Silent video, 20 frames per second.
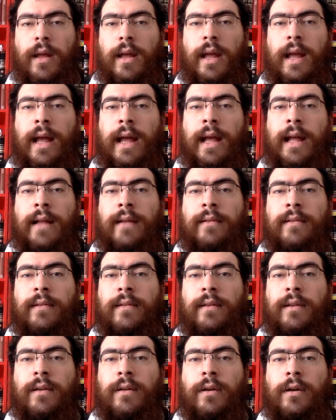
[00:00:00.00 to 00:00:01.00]
And
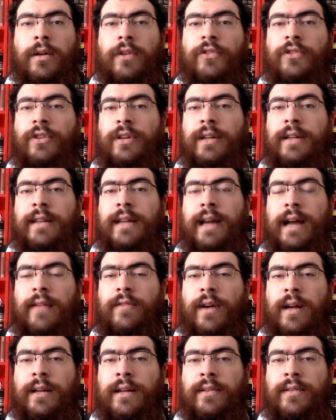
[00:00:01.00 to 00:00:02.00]
concerning the
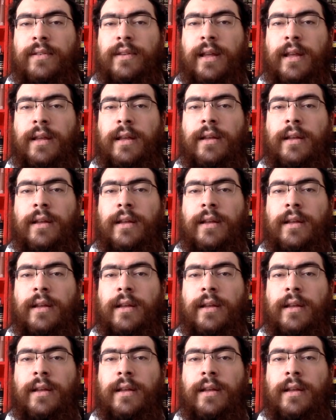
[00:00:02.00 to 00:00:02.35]
kavanas,